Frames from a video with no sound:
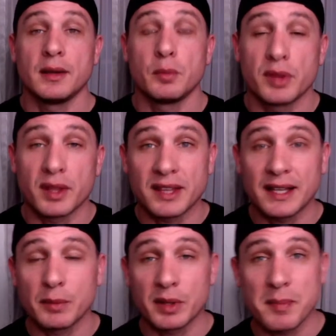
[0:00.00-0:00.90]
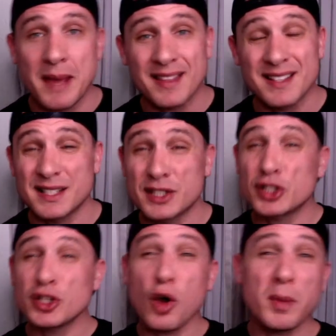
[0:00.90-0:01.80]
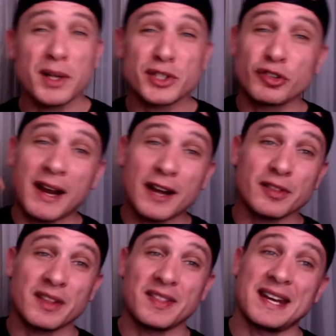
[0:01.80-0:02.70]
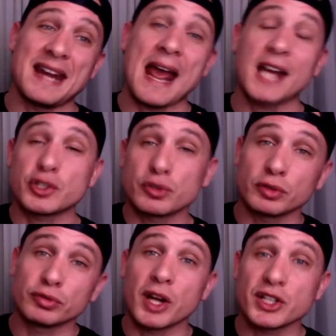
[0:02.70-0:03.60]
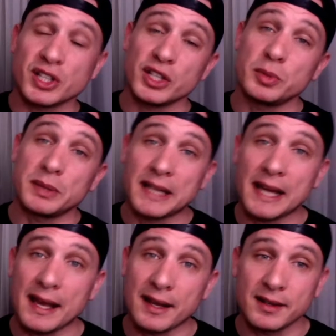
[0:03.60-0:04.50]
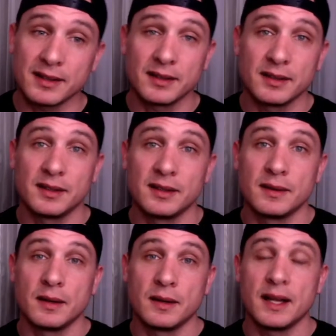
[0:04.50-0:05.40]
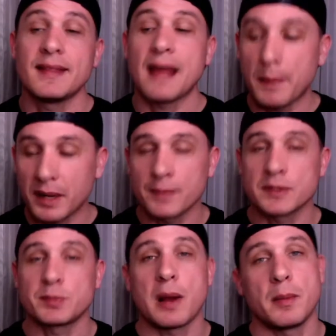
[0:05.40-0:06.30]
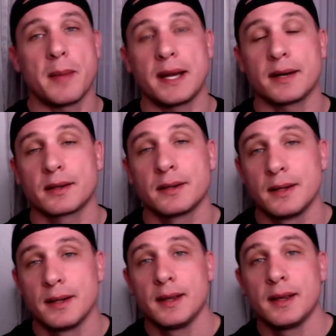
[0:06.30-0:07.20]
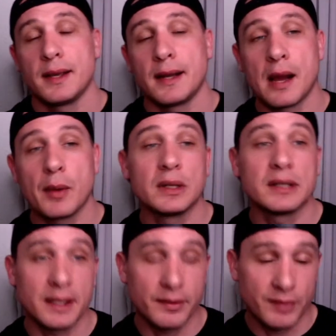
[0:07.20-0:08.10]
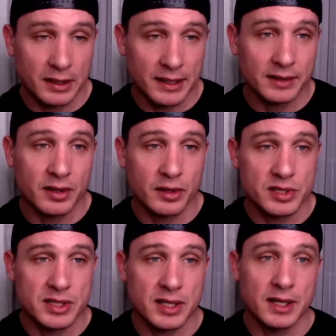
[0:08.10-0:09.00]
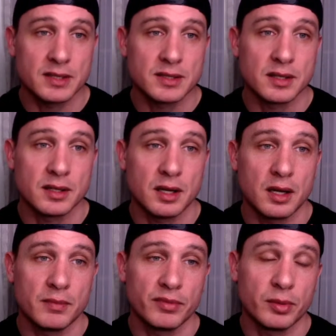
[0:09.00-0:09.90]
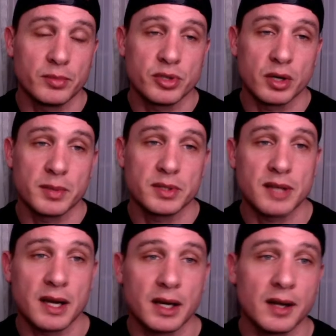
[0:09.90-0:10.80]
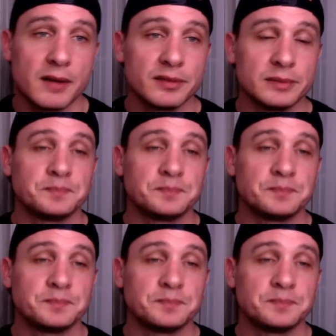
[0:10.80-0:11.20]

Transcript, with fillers: The thing with meth is it's so much greater than the natural rush that you would get. And that becomes problematic. And I will leave a link to those studies um, from drug abuse dot gov